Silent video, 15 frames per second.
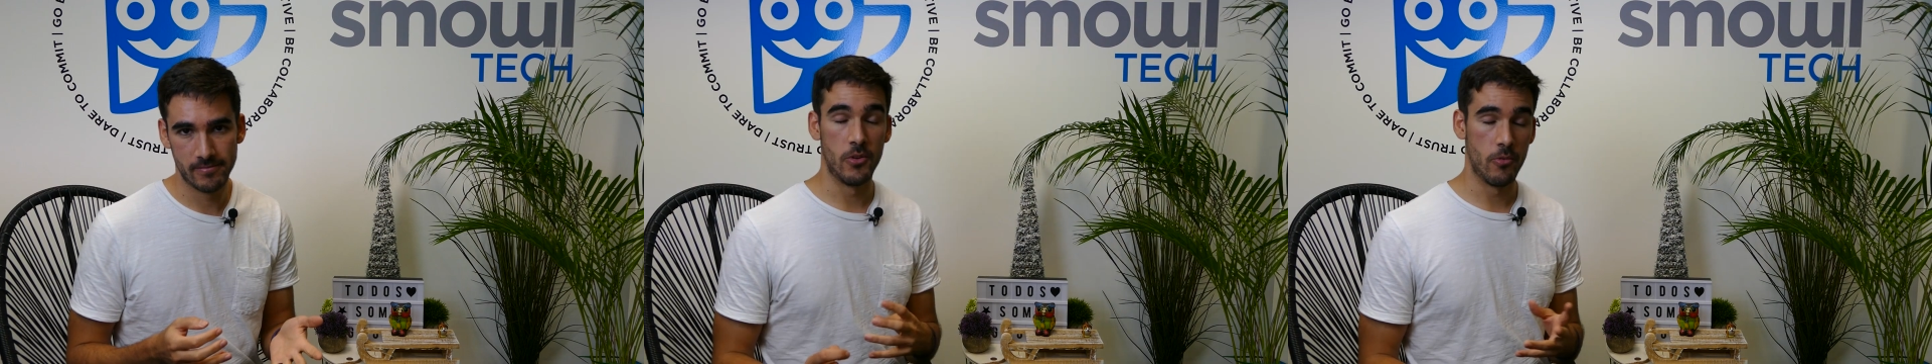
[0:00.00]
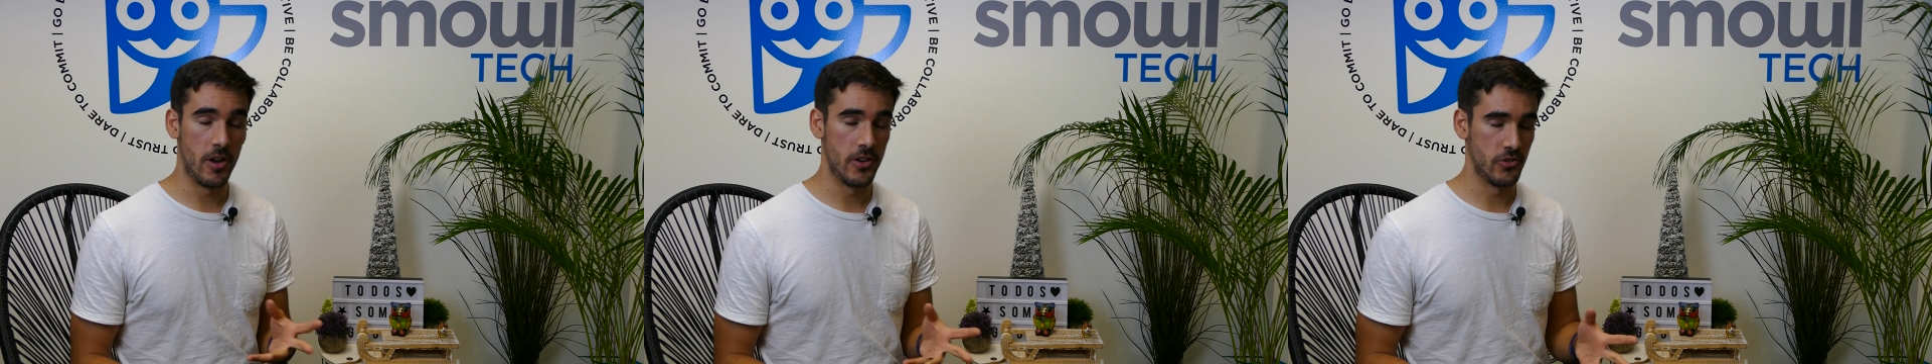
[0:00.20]

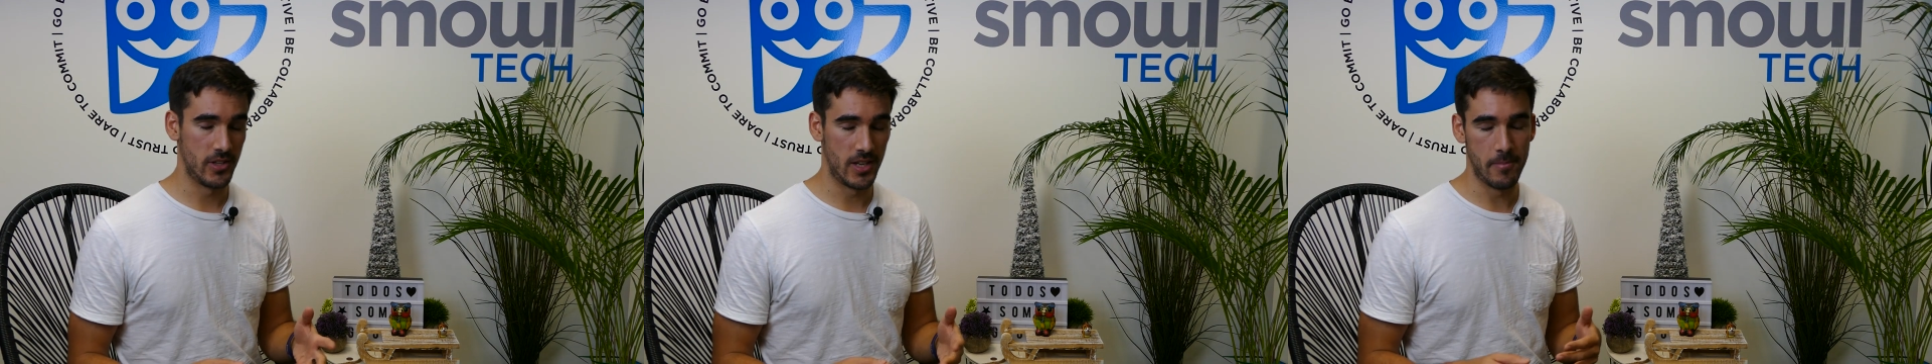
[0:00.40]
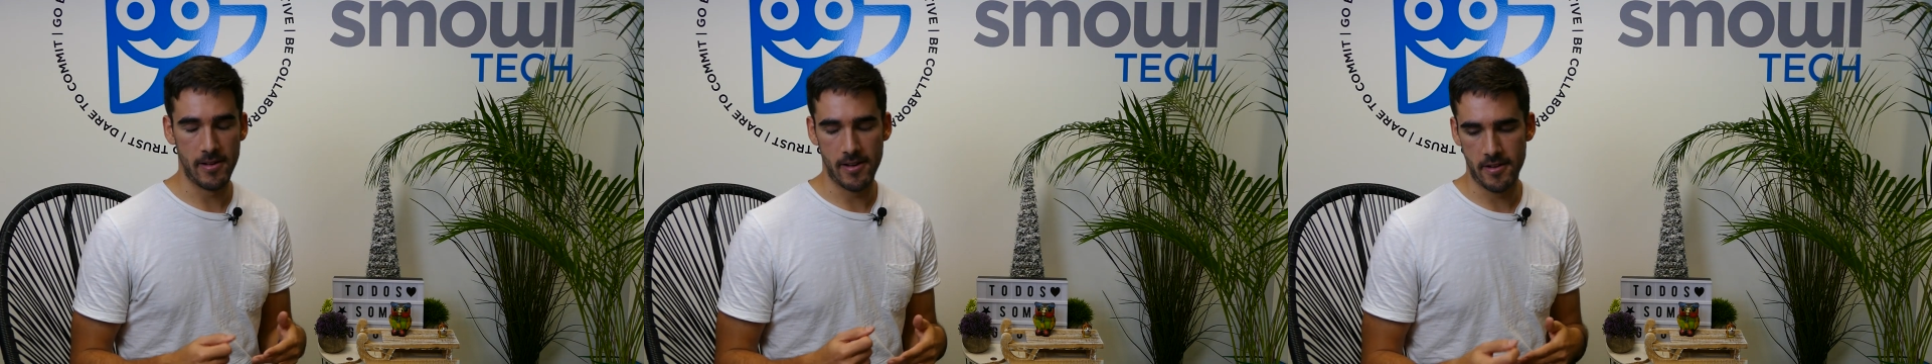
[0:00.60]
If you
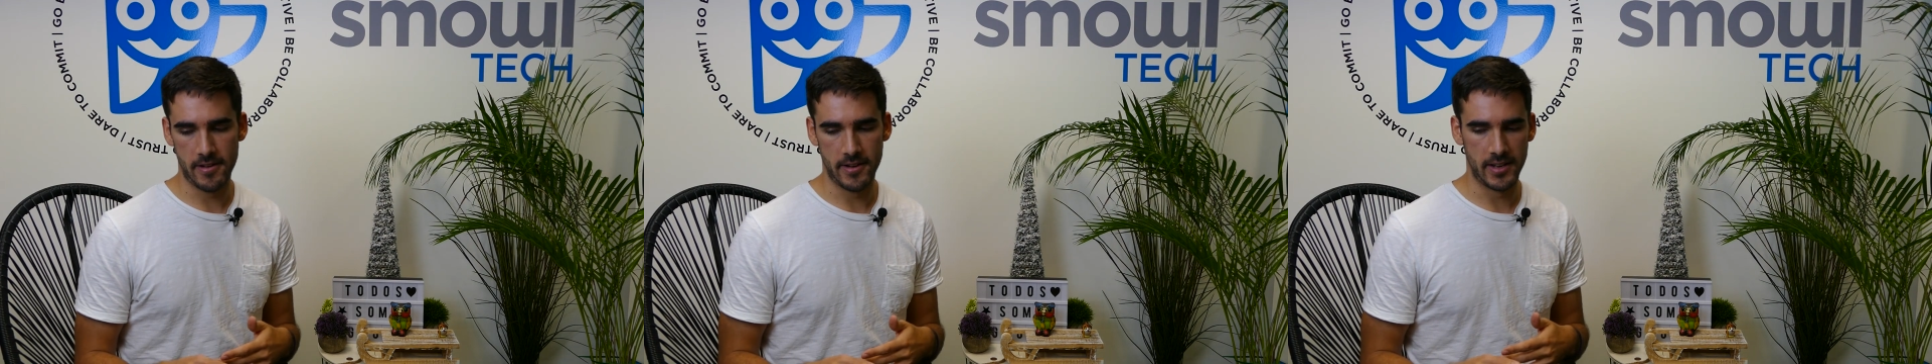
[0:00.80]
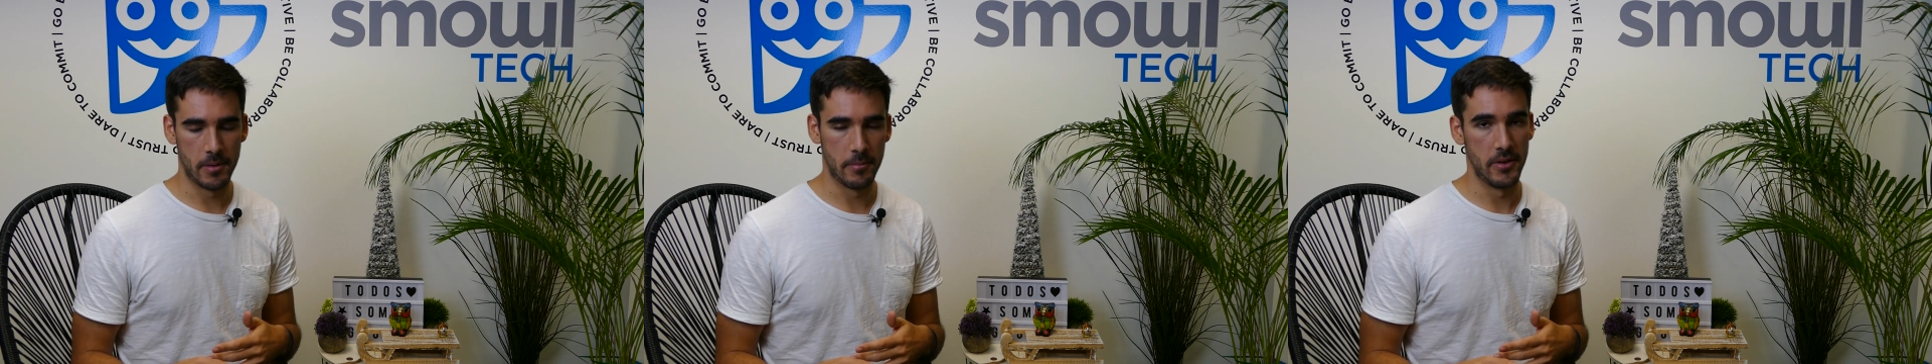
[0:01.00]
want to keep
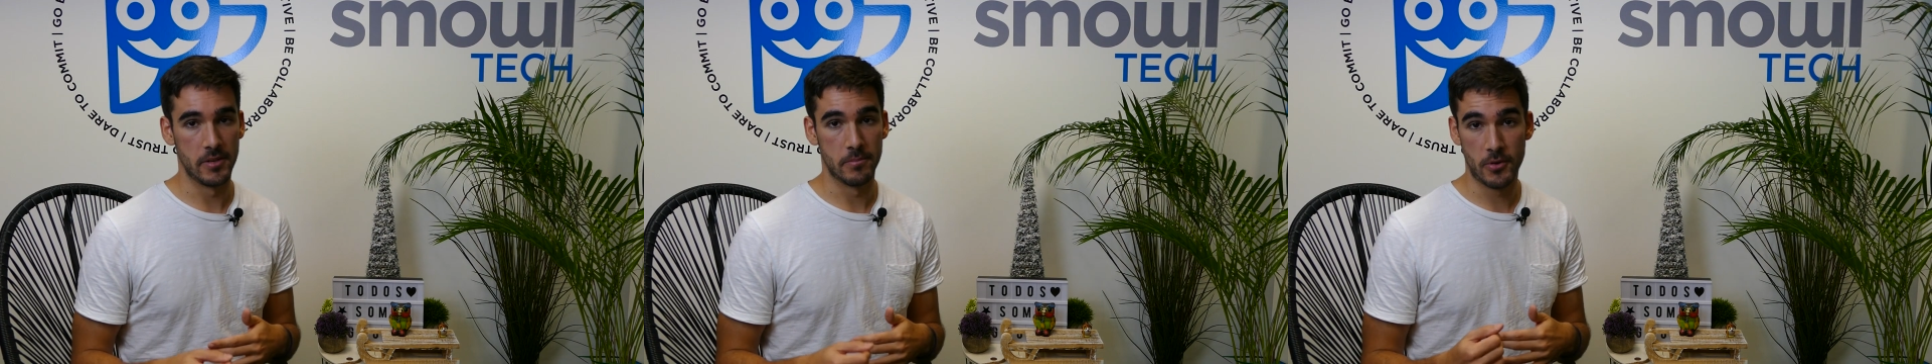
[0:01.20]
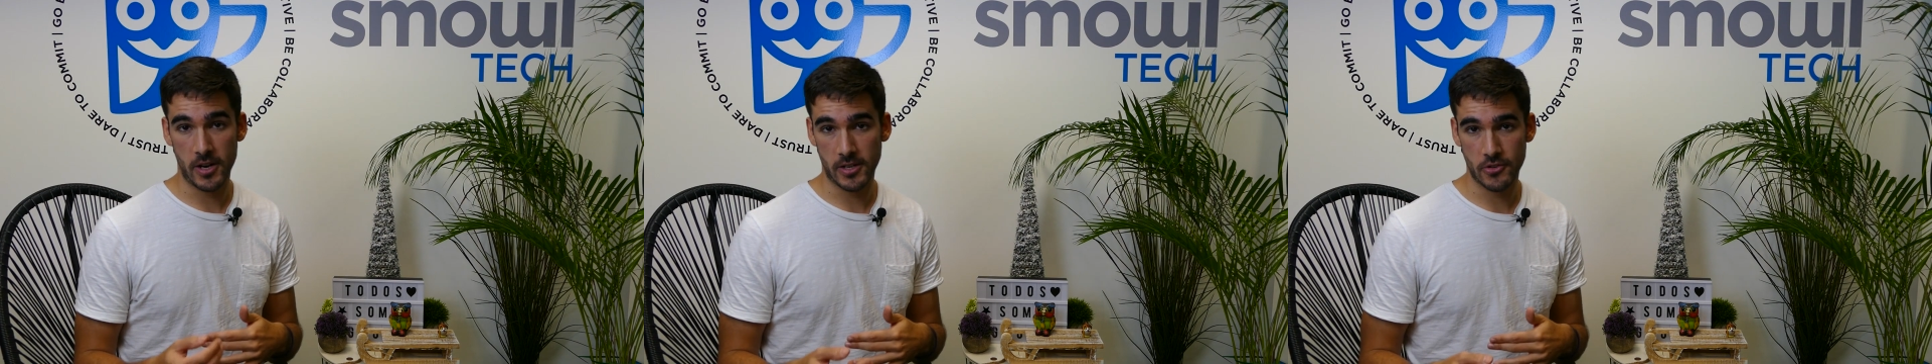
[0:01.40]
learning
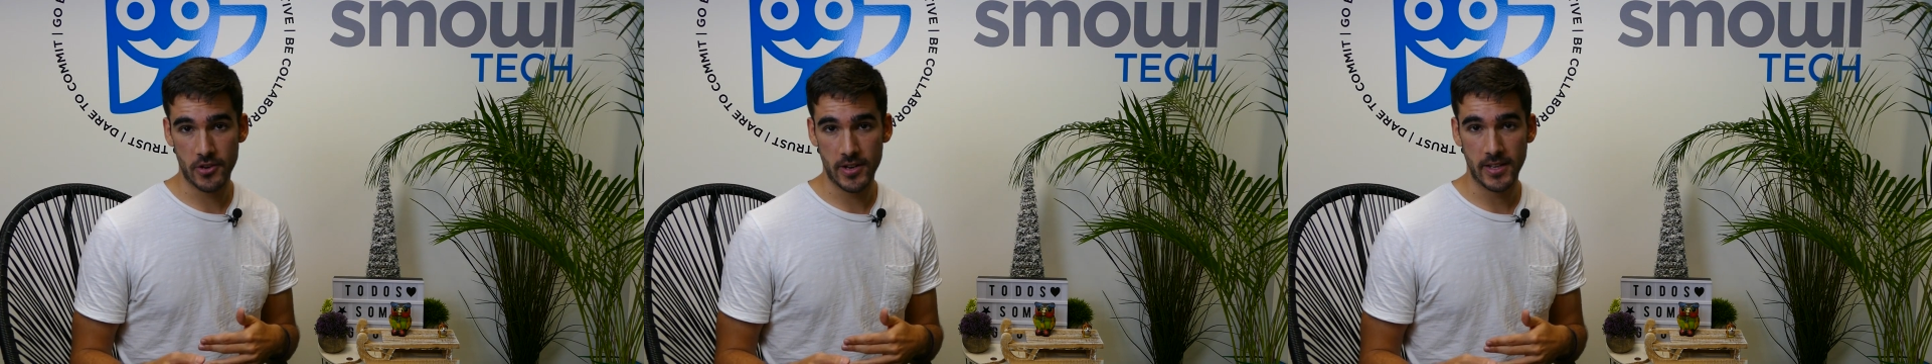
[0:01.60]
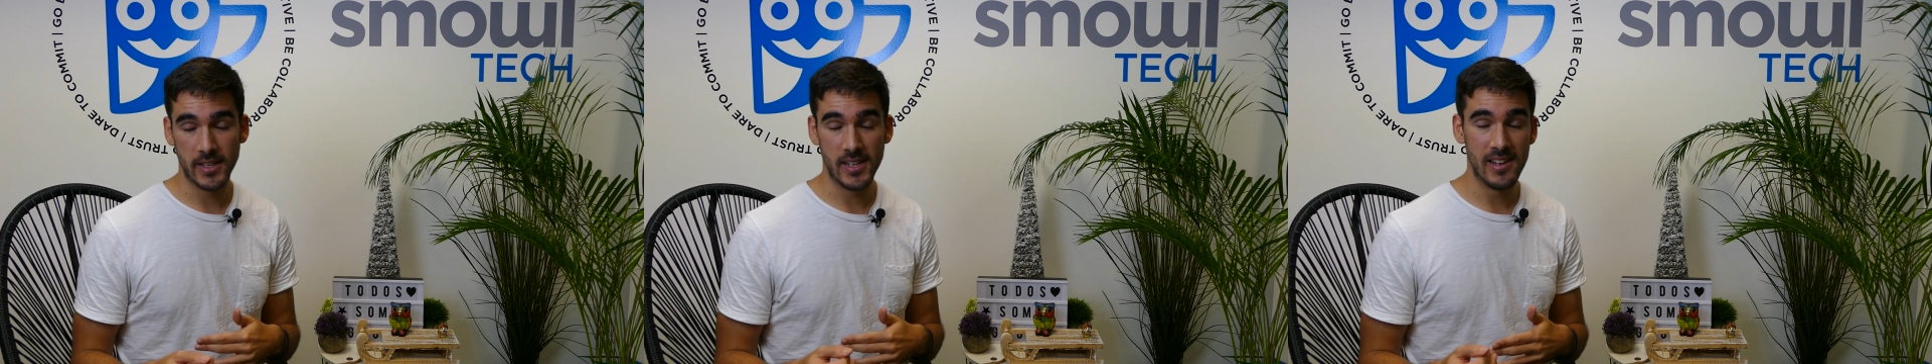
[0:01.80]
about
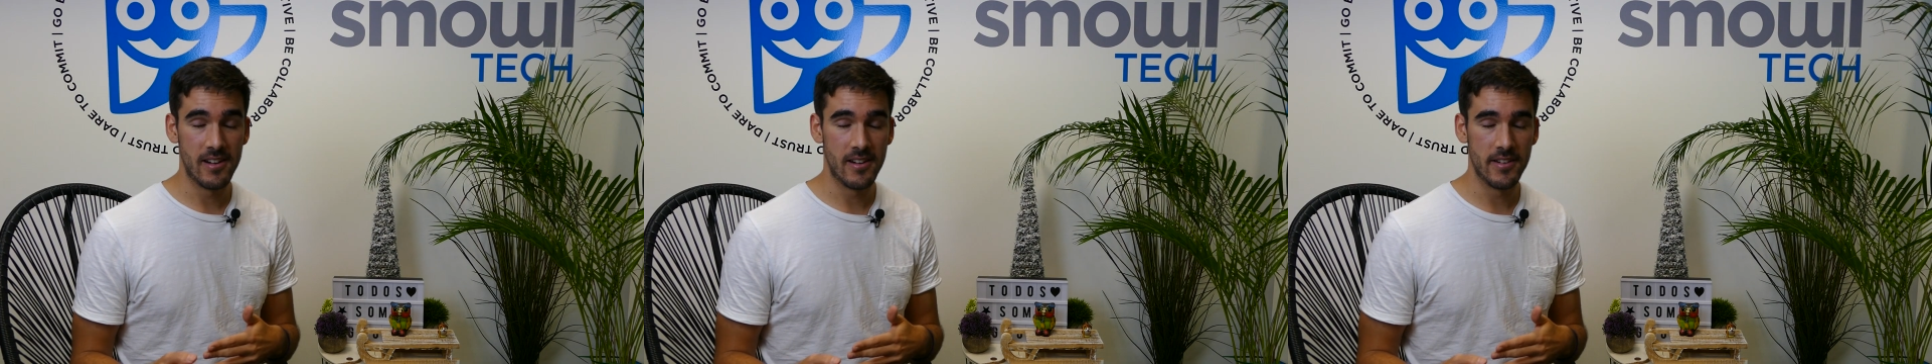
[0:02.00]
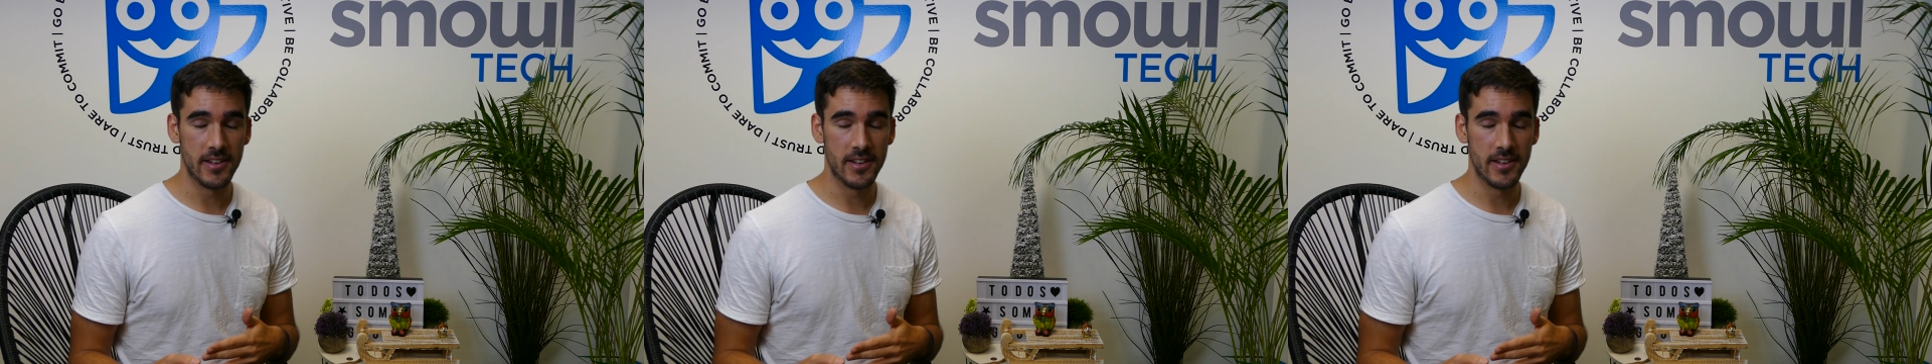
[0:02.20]
proctoring,